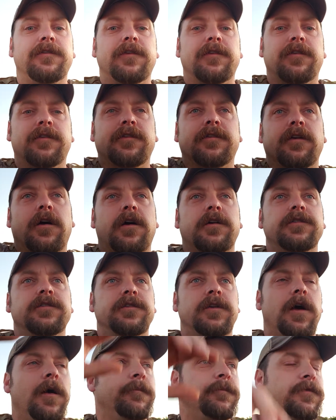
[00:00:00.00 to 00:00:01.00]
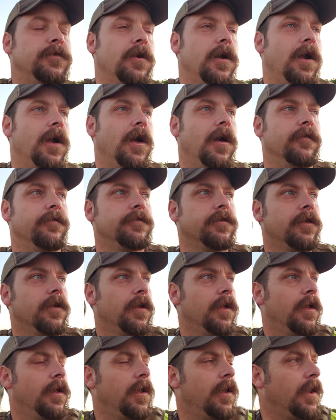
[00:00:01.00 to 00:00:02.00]
this suction updraft.
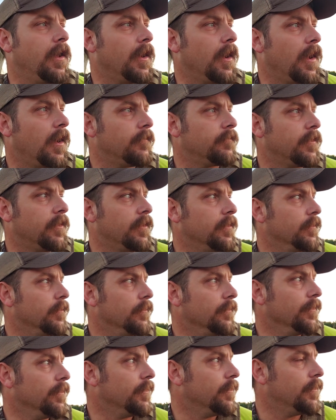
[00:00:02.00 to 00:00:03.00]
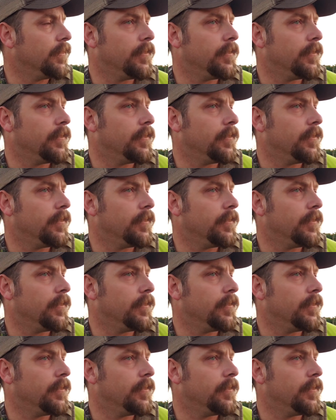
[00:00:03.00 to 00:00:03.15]
And I've killed